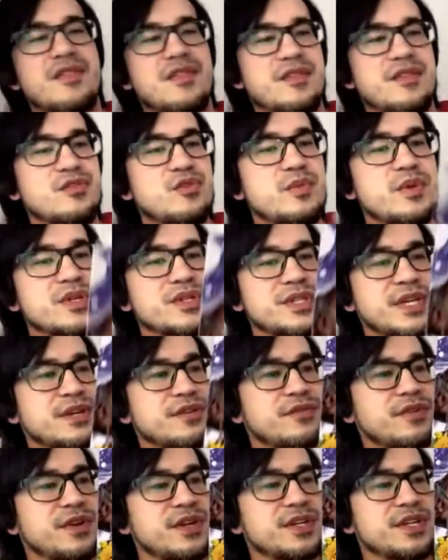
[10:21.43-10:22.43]
New Mutants had a
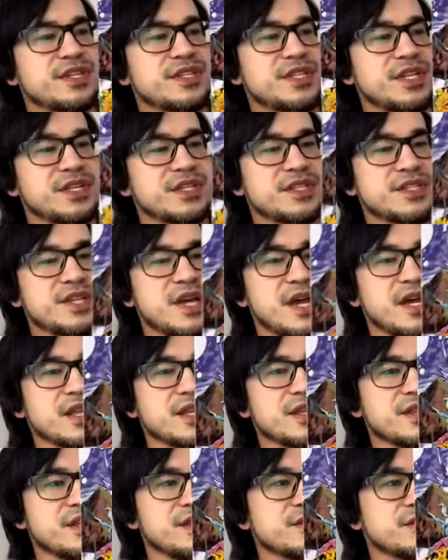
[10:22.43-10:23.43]
very distinct style
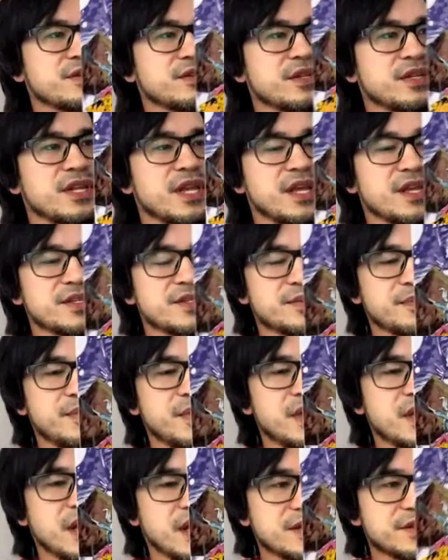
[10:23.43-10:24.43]
in these early days
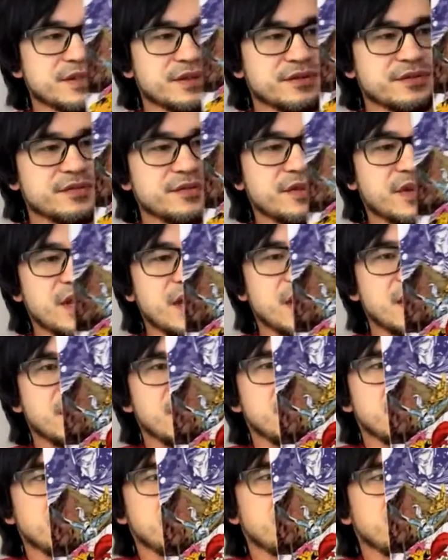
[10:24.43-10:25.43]
because of
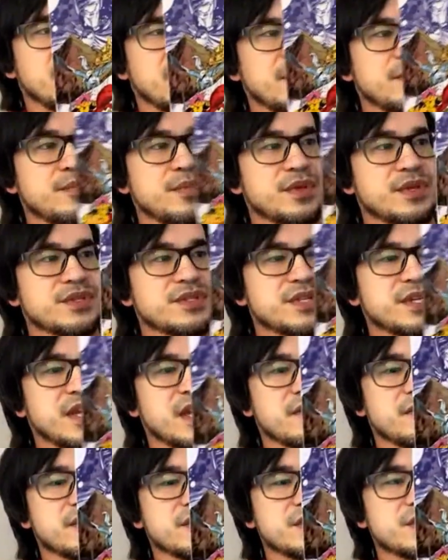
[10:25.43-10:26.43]
Bill
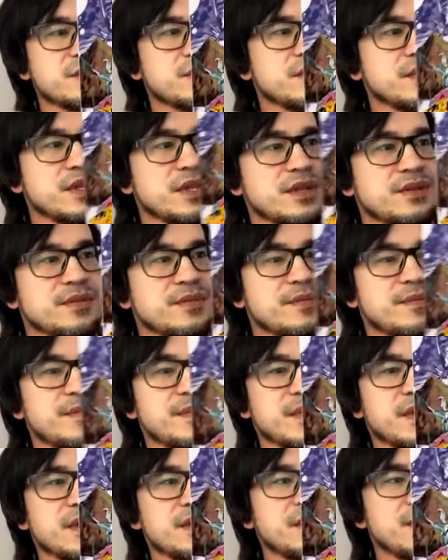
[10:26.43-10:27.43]
Sienkiewicz, so
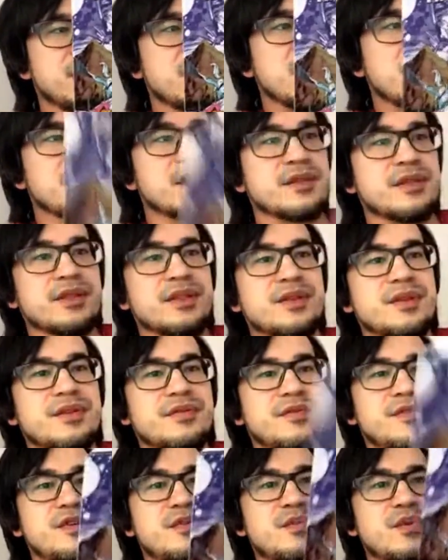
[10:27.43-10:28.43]
they got a
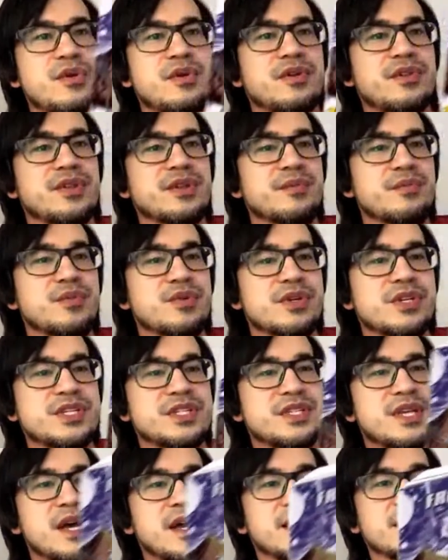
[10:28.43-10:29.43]
few more of the more
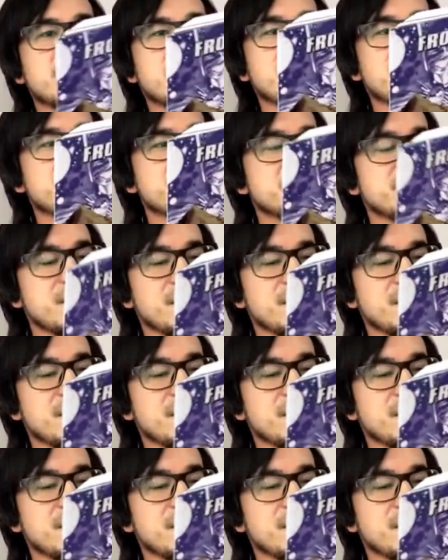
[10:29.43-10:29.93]
stylized